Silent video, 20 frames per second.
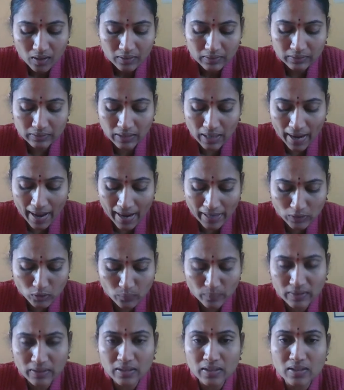The
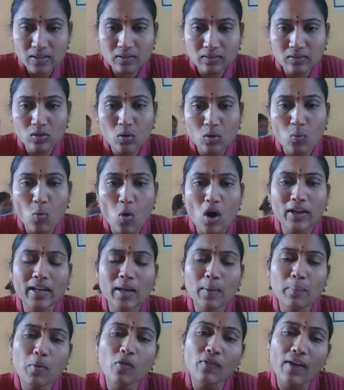activities, so what
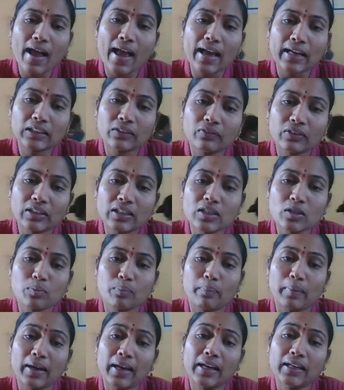type of activities
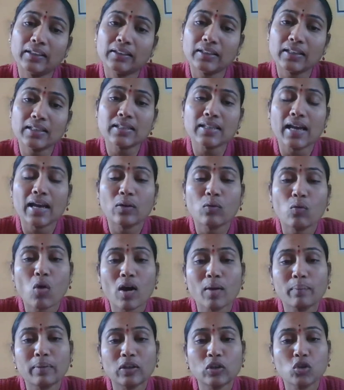made this
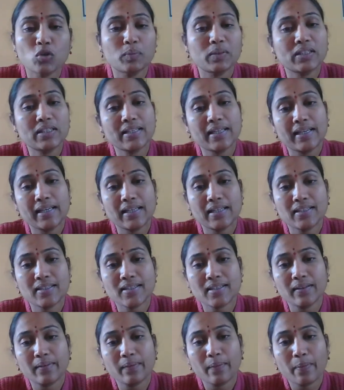environment to be changed?